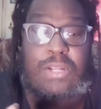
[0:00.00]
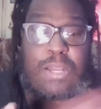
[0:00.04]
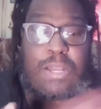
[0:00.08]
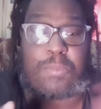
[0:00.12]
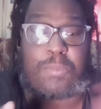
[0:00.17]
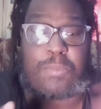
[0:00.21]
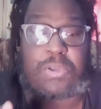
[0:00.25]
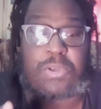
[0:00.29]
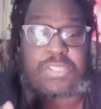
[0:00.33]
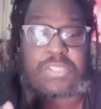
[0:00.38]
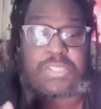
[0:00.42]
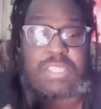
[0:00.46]
Now,
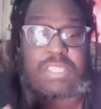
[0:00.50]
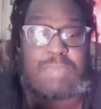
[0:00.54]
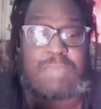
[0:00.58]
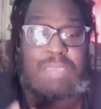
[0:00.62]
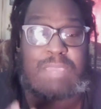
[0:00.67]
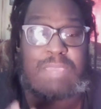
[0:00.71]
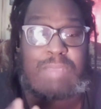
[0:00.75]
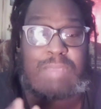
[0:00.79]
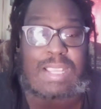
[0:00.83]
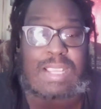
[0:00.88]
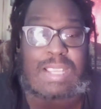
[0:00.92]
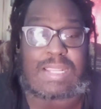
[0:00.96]
most of you
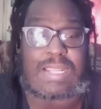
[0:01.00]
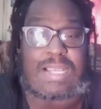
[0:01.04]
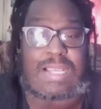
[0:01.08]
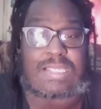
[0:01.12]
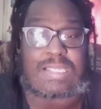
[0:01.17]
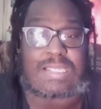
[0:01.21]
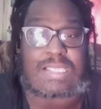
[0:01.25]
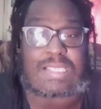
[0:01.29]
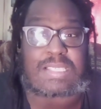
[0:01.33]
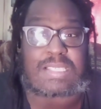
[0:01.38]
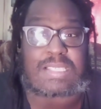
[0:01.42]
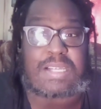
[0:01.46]
may
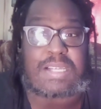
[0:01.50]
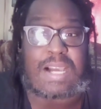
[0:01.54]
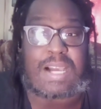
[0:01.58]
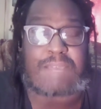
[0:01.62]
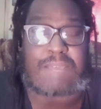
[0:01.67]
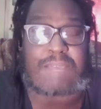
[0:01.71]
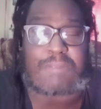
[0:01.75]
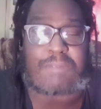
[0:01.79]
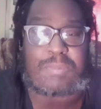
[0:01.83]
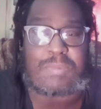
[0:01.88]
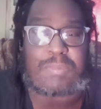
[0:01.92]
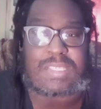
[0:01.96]
recognize this
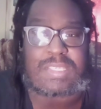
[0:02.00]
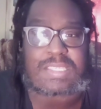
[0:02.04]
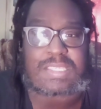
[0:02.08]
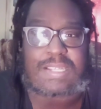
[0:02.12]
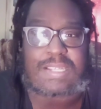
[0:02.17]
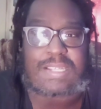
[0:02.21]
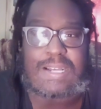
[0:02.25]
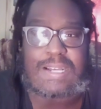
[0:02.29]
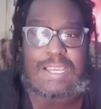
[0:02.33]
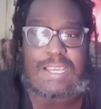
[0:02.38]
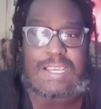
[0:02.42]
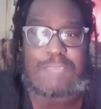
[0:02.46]
guy from his
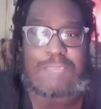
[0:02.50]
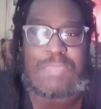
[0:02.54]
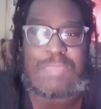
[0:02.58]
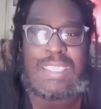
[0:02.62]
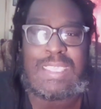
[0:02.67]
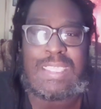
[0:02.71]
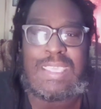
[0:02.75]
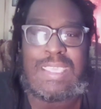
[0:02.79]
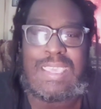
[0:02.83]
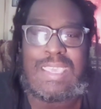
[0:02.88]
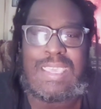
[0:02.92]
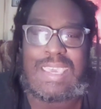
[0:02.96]
time
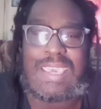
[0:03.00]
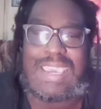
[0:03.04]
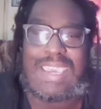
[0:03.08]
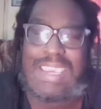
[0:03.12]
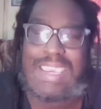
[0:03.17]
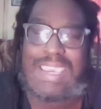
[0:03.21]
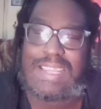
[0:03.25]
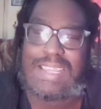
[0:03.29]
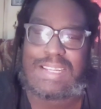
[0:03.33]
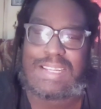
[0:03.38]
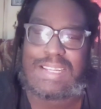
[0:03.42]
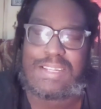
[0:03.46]

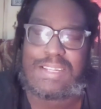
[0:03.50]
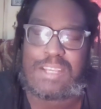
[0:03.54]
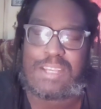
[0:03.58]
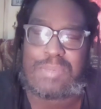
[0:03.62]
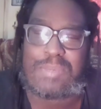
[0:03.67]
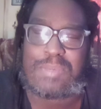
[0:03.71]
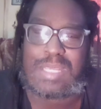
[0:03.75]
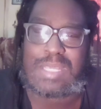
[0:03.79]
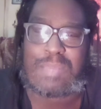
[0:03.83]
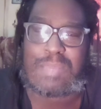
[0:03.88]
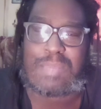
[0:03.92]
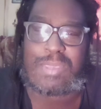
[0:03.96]
in the
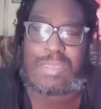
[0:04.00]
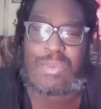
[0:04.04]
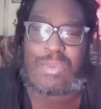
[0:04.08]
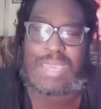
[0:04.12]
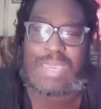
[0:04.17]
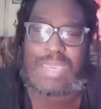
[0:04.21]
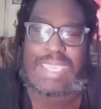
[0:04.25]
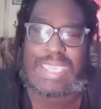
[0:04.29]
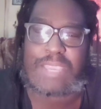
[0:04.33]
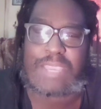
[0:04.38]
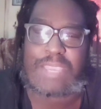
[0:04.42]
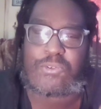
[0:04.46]

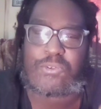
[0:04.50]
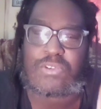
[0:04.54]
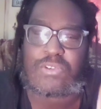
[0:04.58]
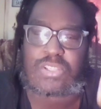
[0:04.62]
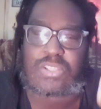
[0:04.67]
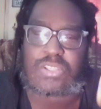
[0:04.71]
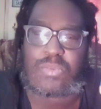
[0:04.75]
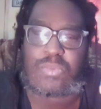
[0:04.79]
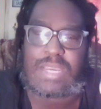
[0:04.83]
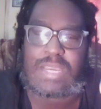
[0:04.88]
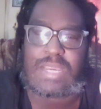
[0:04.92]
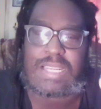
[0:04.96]
WWE
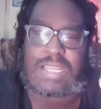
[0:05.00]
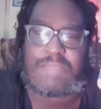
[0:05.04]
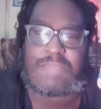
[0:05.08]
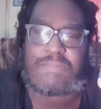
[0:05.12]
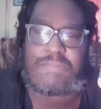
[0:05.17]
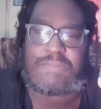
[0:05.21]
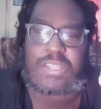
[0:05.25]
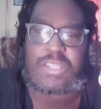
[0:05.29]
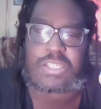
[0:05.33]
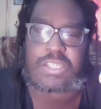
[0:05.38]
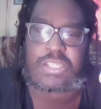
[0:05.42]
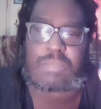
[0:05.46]
Cruiserweight
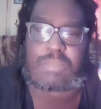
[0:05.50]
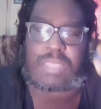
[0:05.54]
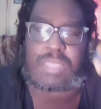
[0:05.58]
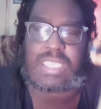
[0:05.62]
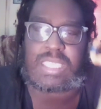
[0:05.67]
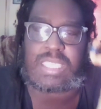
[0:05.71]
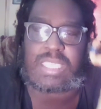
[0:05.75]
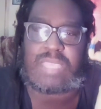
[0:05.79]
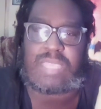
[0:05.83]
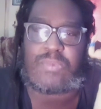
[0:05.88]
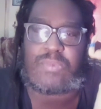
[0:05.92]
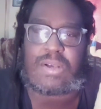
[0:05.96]
division, but
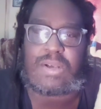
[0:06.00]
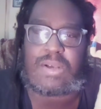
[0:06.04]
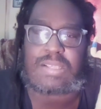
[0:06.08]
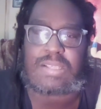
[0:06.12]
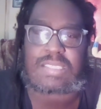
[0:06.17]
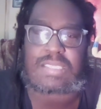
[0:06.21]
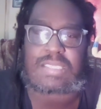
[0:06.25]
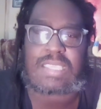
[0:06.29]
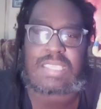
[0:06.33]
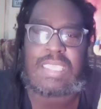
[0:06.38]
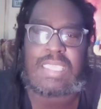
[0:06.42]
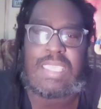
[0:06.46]
he
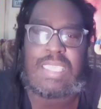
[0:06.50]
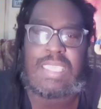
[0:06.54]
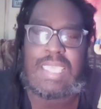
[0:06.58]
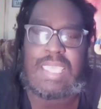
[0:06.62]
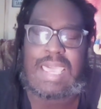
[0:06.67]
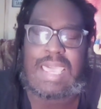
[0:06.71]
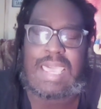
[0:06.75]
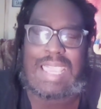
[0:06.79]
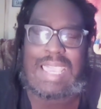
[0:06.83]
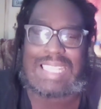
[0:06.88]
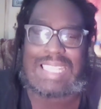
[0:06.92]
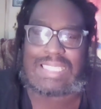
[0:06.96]
was
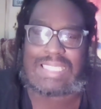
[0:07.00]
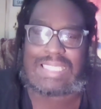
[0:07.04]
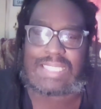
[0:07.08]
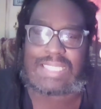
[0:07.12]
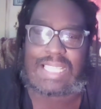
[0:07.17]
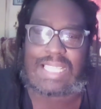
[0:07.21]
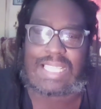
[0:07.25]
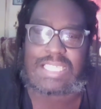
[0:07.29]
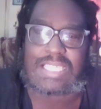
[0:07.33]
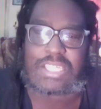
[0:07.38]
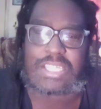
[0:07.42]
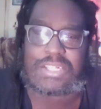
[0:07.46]
a
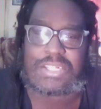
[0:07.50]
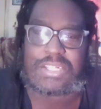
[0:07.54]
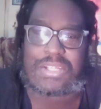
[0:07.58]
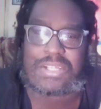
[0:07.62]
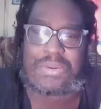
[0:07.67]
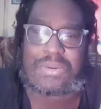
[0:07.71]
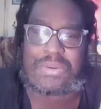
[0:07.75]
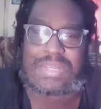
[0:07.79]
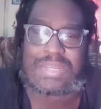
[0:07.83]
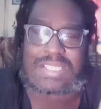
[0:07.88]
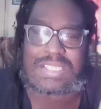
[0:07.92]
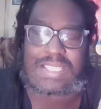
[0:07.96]
legend
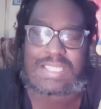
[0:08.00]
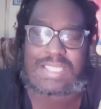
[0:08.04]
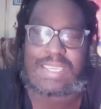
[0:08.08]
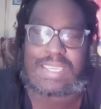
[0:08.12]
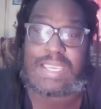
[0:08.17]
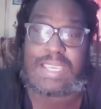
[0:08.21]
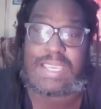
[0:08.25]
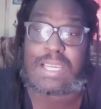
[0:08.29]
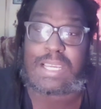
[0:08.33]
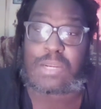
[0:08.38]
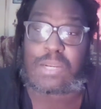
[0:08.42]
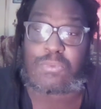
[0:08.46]
known as the
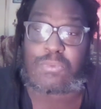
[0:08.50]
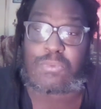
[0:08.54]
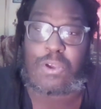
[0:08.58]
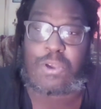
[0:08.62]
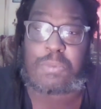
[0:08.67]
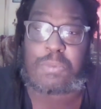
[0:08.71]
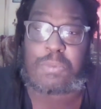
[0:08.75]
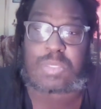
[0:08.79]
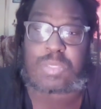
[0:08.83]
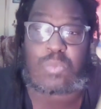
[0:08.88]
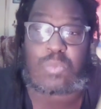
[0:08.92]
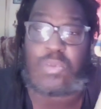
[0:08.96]
King of the
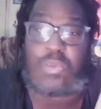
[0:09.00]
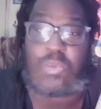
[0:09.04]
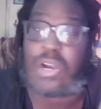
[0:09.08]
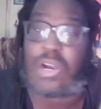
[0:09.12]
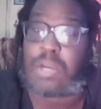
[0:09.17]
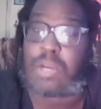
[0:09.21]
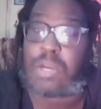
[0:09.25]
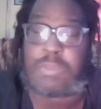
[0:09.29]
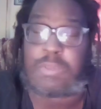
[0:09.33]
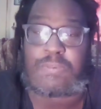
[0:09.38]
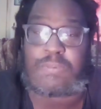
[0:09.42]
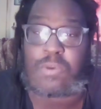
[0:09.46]
Ropes
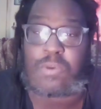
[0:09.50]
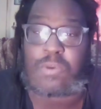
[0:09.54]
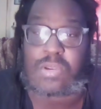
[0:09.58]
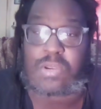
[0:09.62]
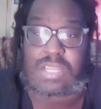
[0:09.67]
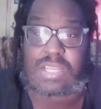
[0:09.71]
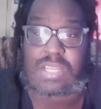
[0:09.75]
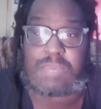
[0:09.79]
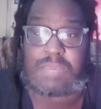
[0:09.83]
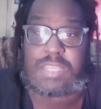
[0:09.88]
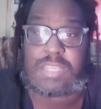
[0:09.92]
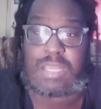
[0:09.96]
well
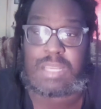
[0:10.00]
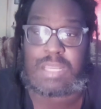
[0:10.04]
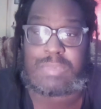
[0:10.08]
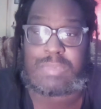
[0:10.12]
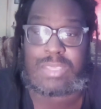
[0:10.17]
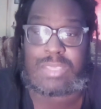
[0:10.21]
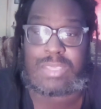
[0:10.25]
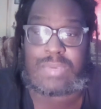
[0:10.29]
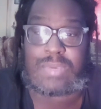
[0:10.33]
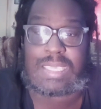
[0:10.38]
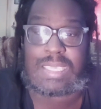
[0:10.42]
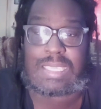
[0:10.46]
before
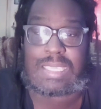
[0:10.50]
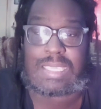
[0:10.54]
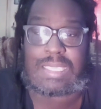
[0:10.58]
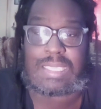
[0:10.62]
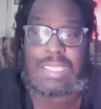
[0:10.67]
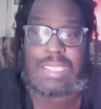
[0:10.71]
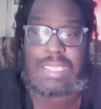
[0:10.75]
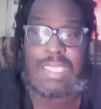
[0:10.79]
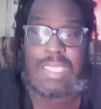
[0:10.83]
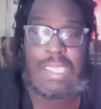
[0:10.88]
WWE.